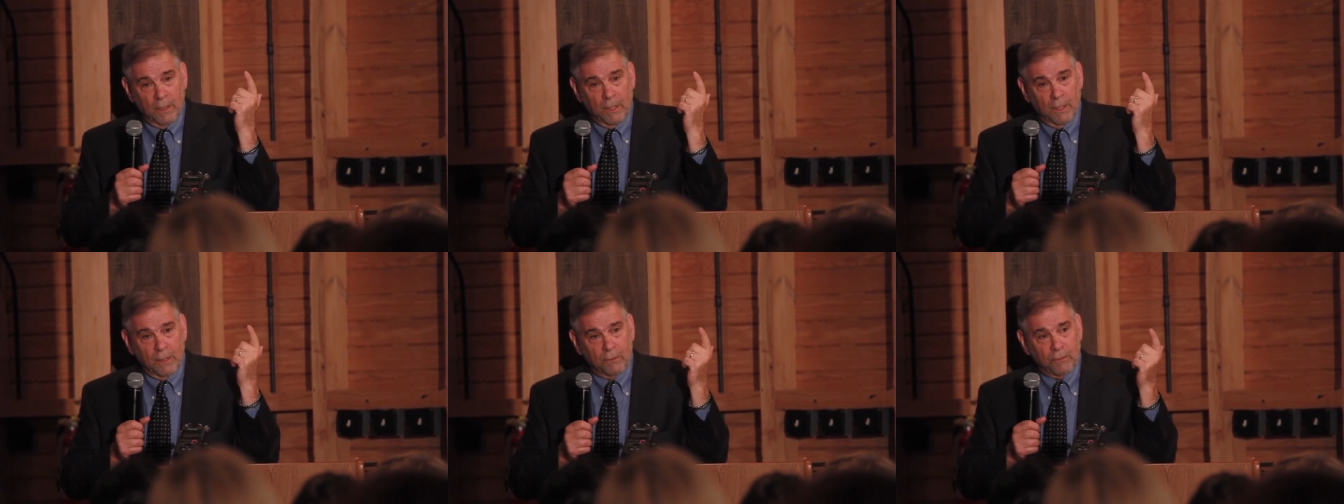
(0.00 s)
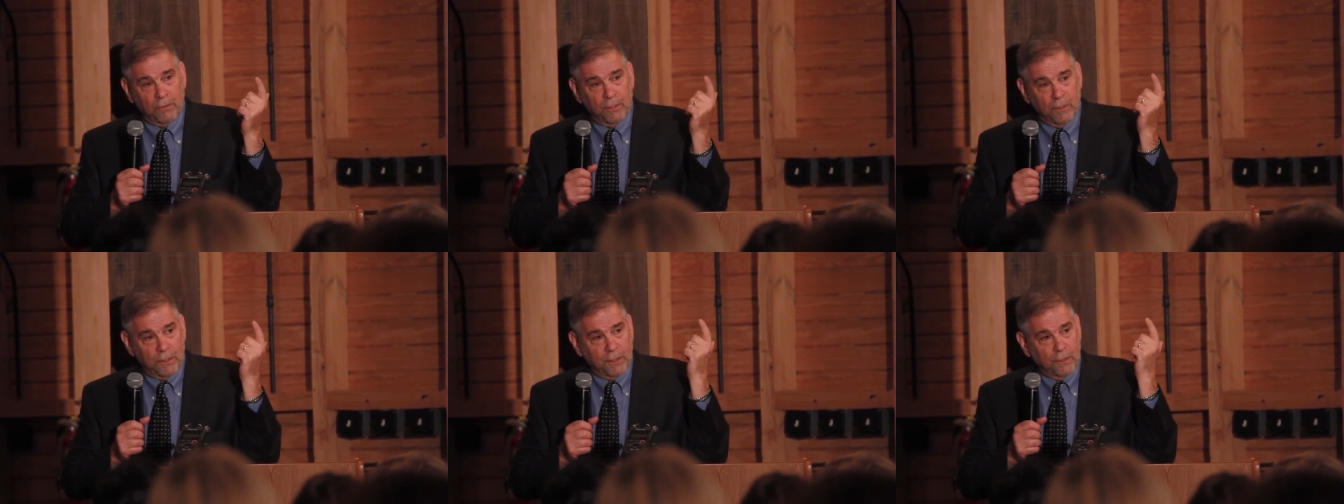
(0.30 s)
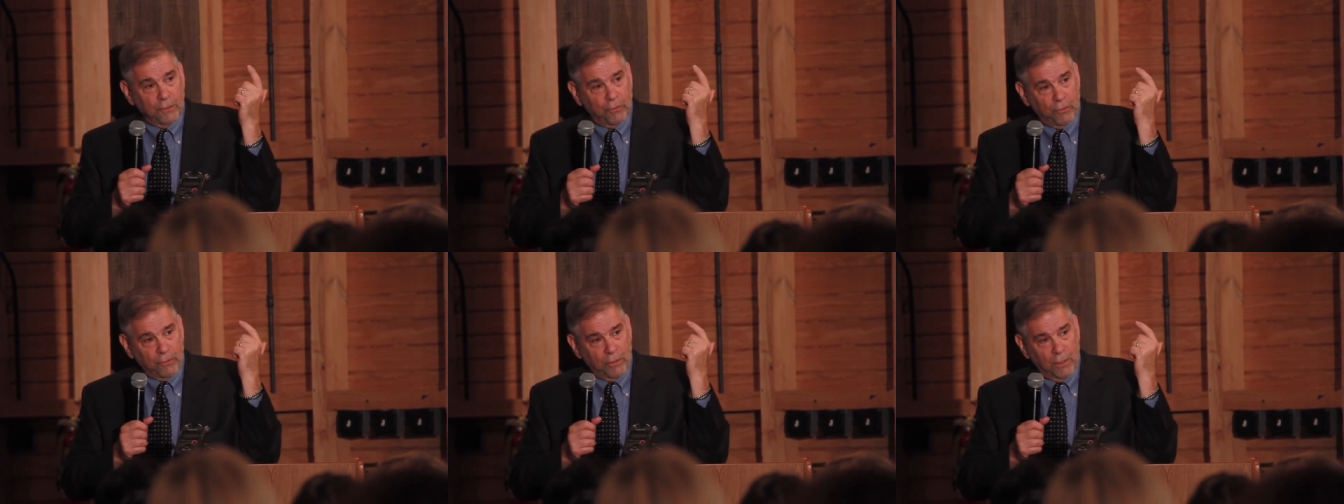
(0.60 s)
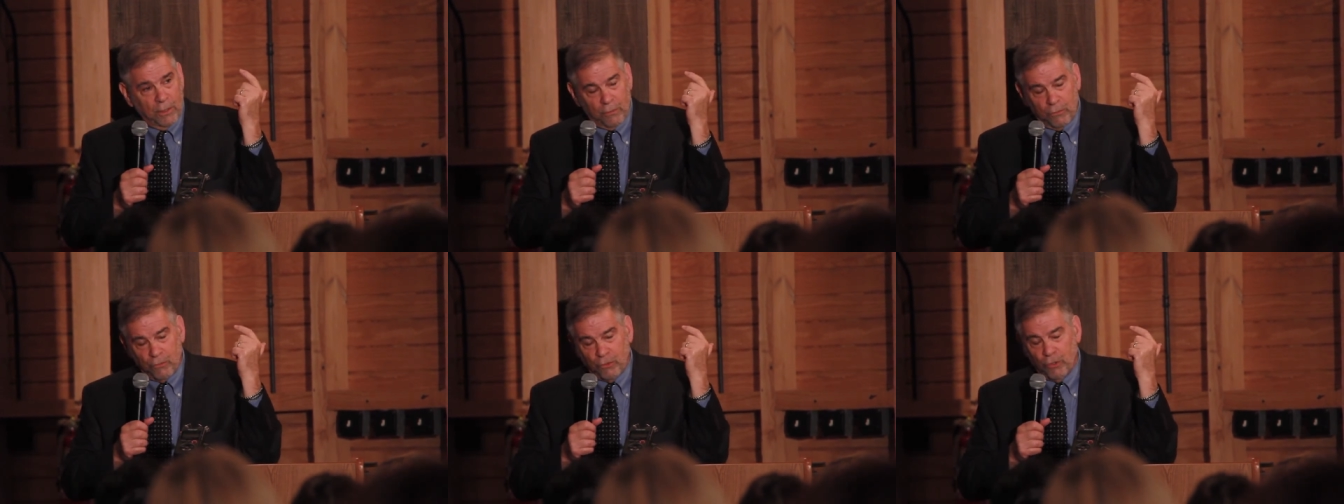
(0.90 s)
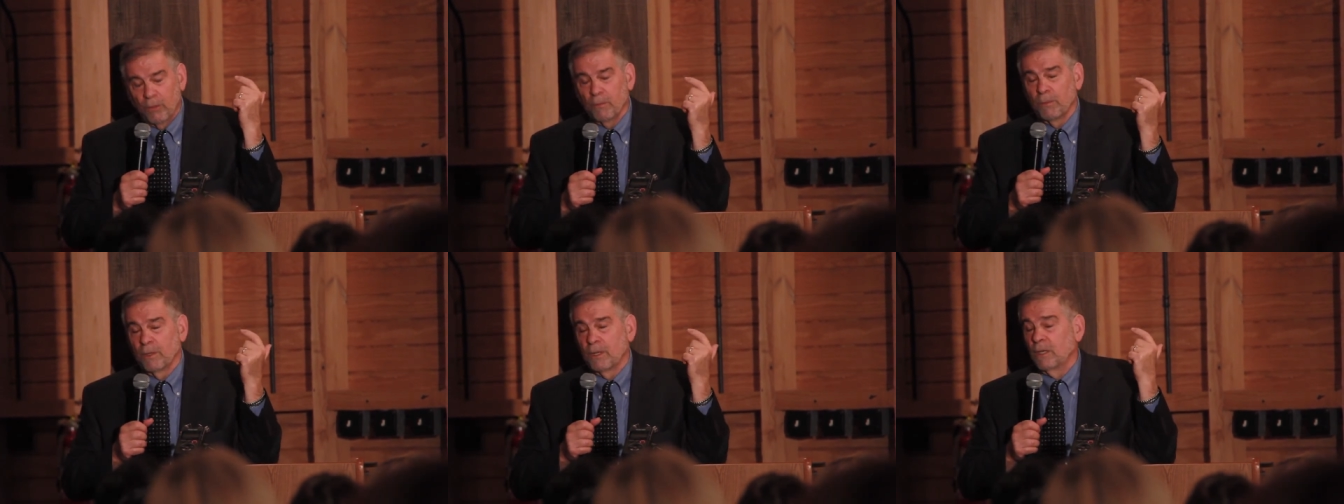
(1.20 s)
And Turkish, uh,
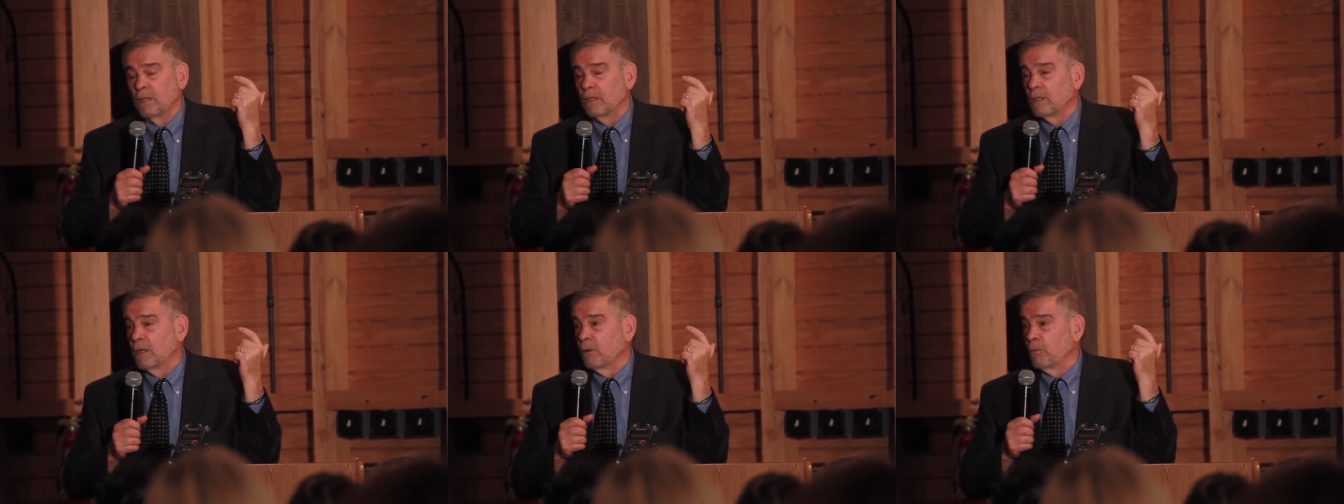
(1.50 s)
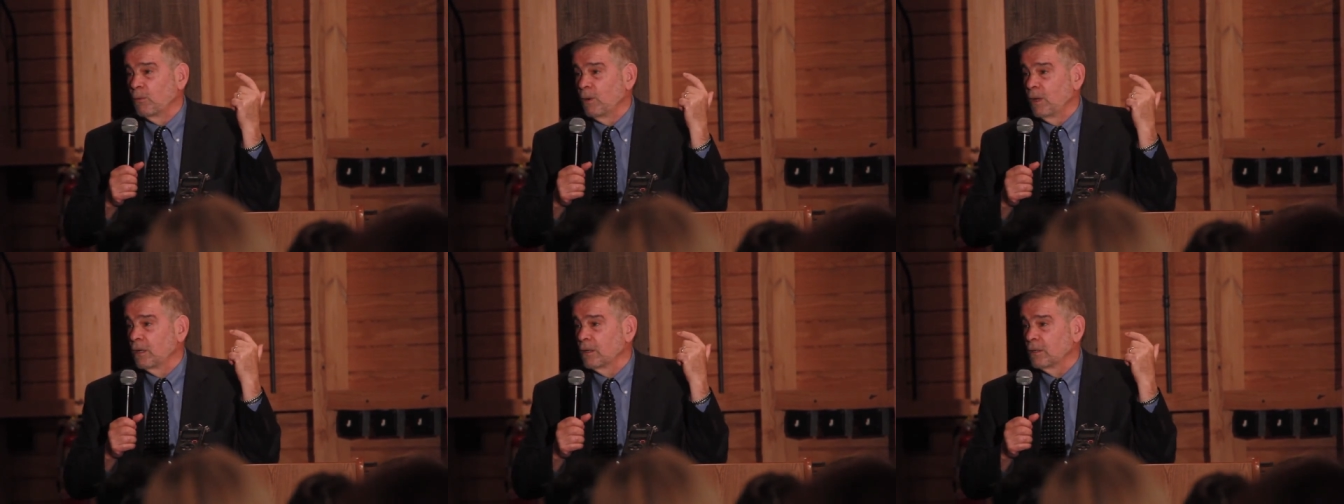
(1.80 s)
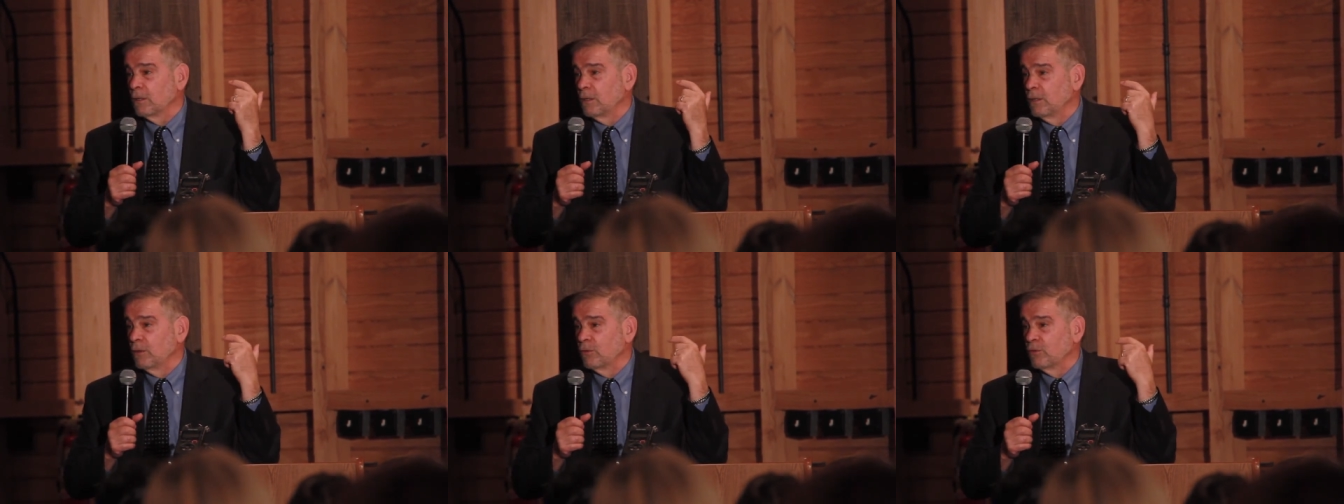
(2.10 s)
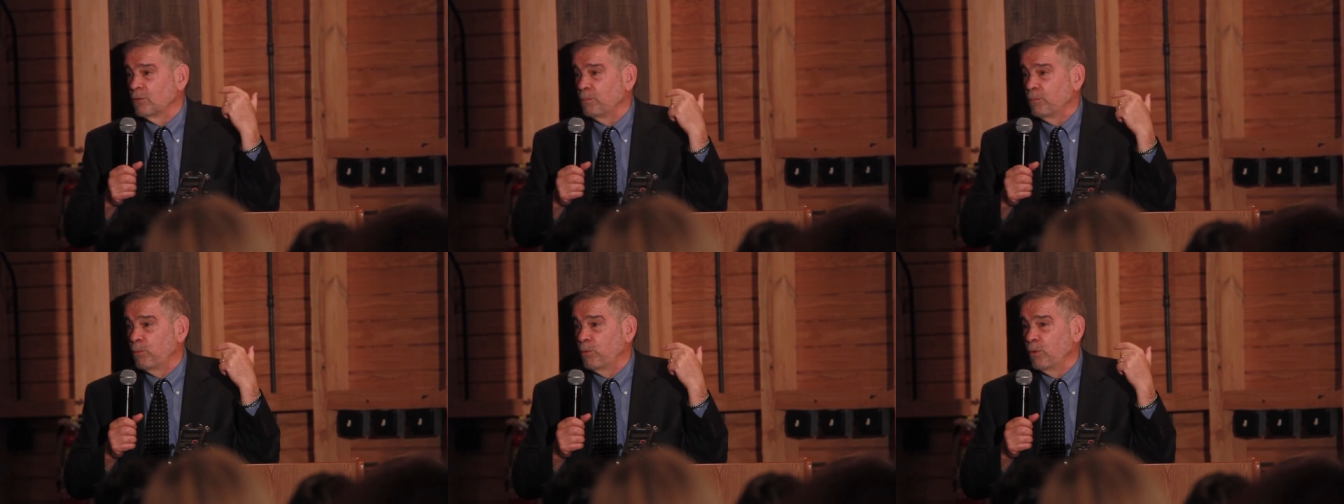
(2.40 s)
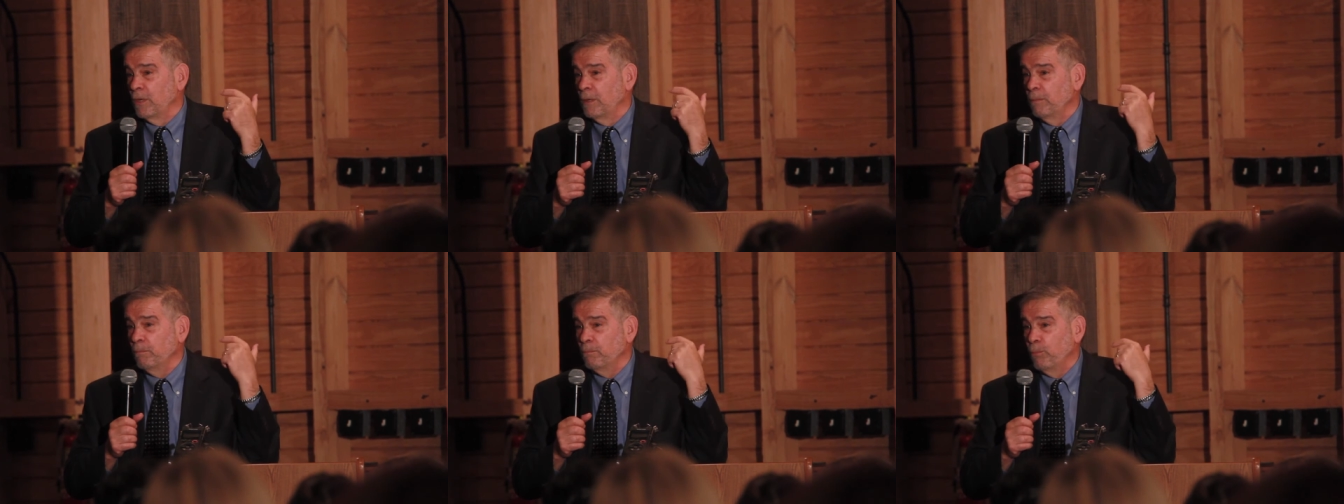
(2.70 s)
Germany, ironically, is
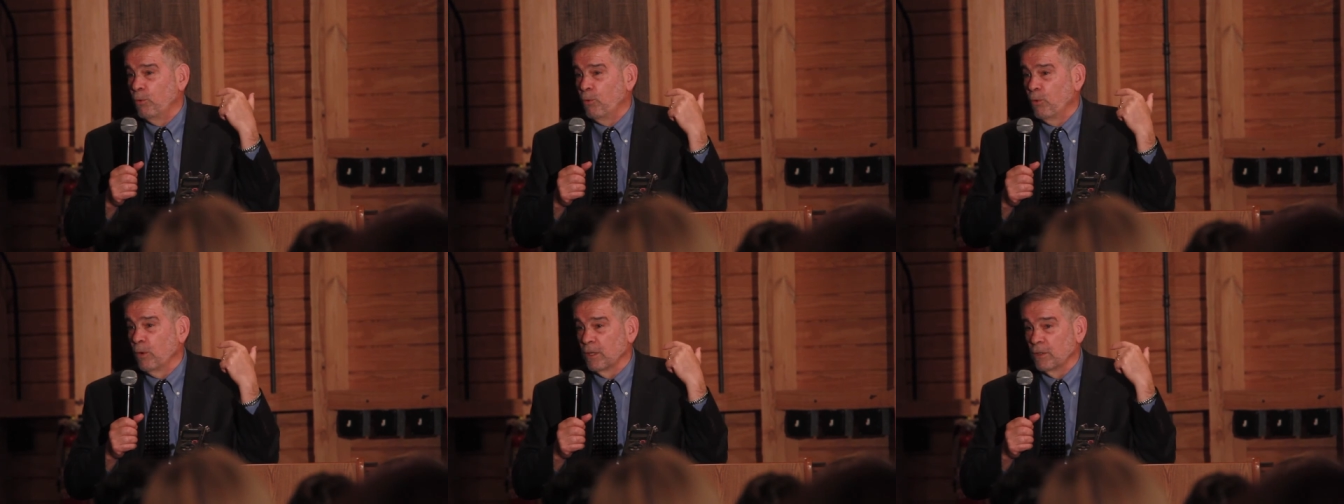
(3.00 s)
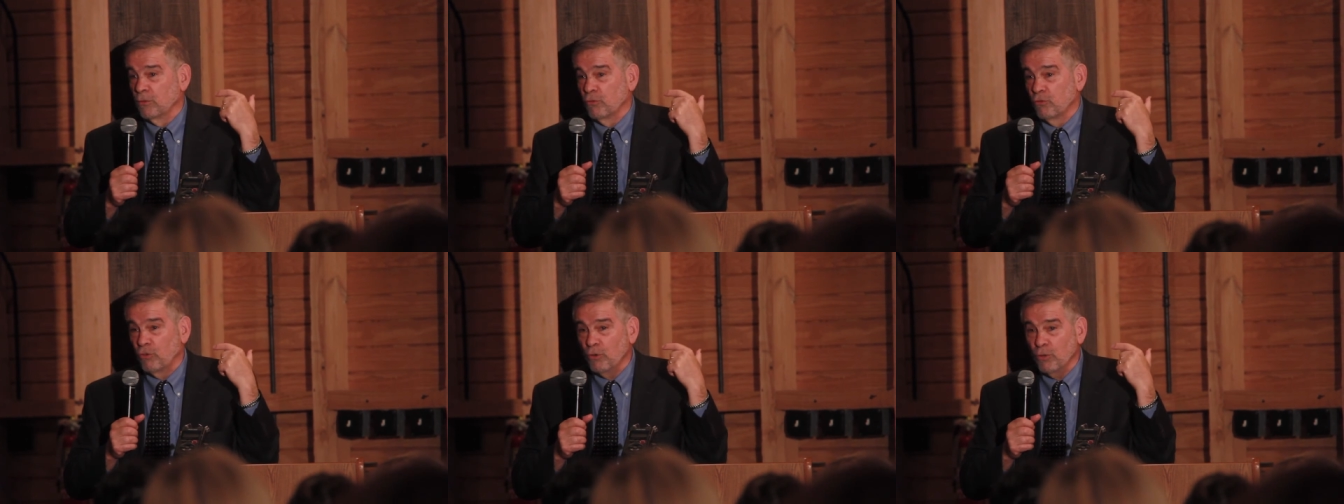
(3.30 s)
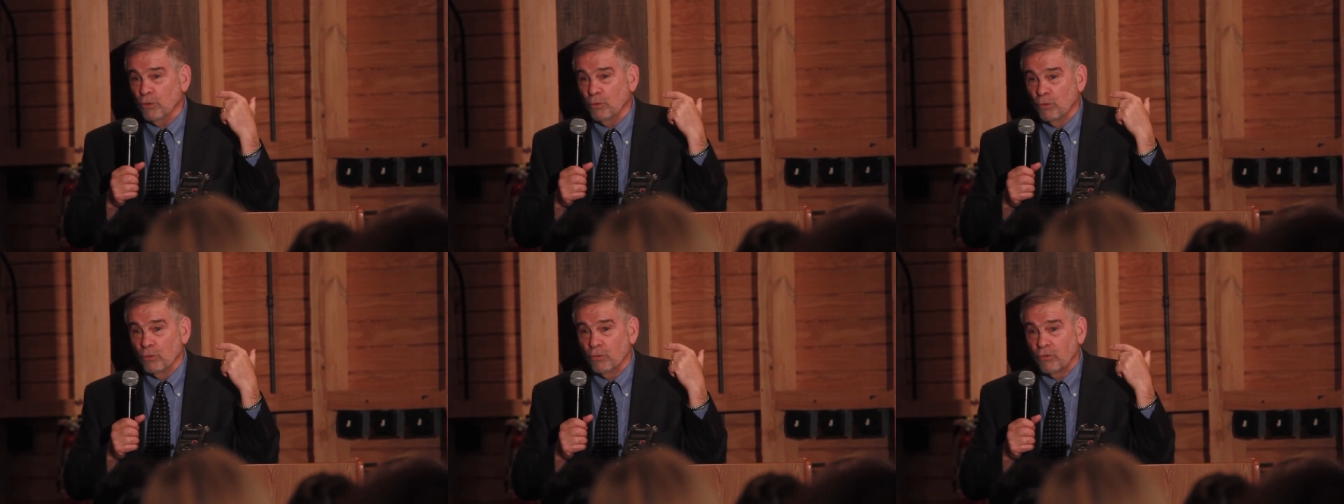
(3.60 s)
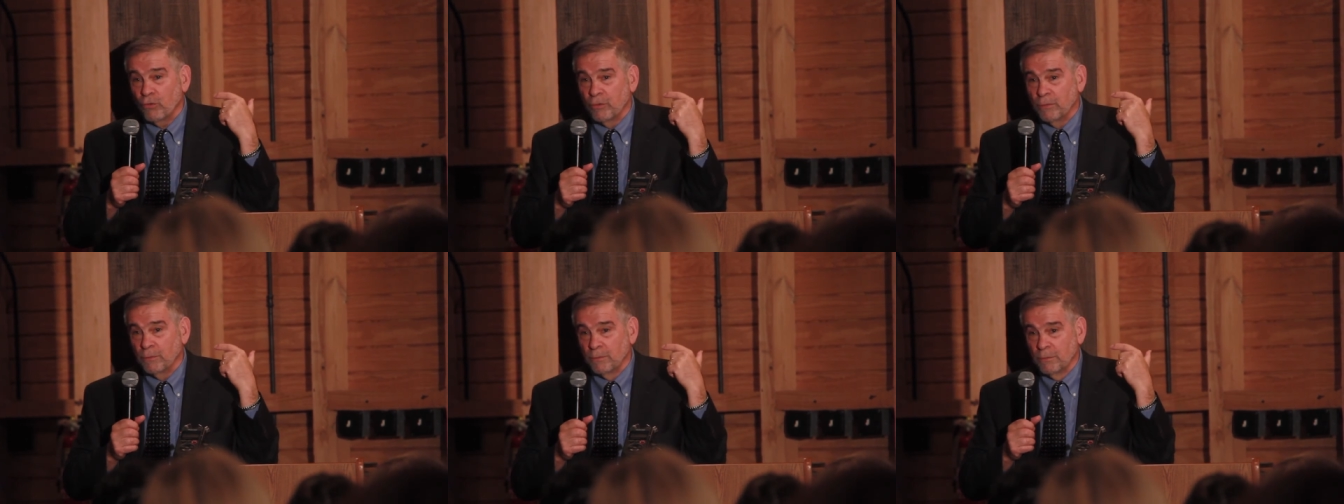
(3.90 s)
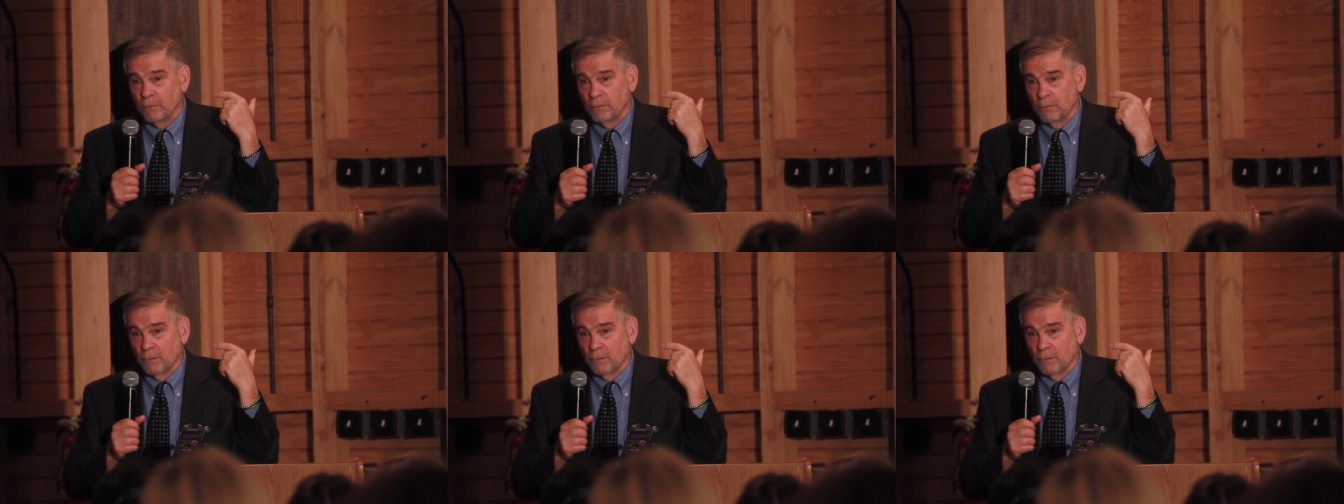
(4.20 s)
importing Jews,